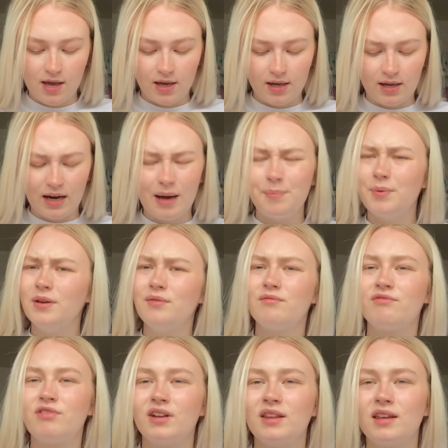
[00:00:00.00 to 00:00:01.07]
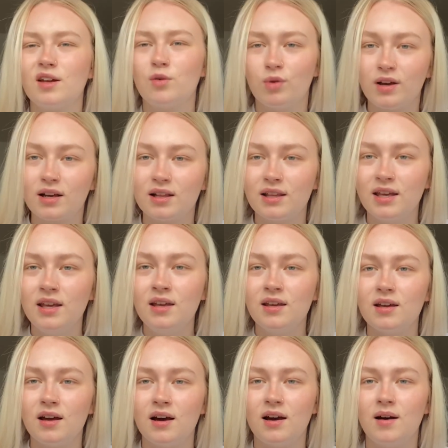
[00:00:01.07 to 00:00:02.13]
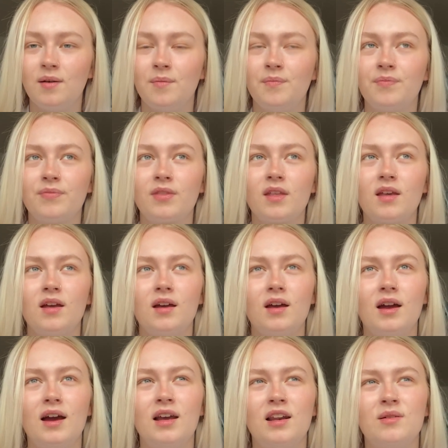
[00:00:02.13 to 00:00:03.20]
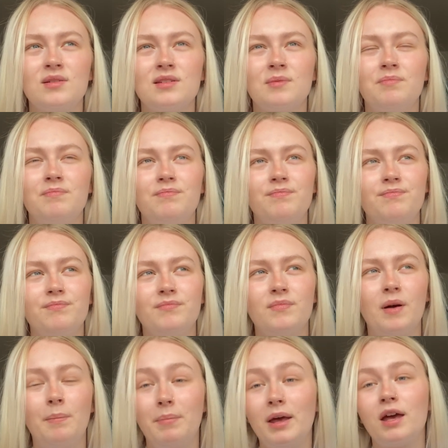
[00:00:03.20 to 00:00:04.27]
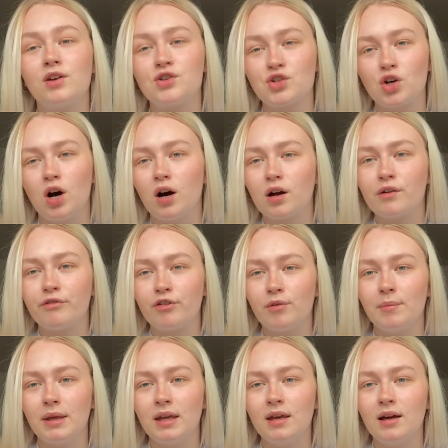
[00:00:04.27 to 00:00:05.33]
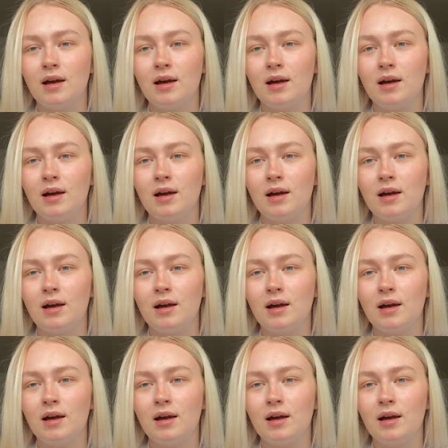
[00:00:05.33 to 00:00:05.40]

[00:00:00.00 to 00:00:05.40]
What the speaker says: It happened really quickly, and it was a big shock for me.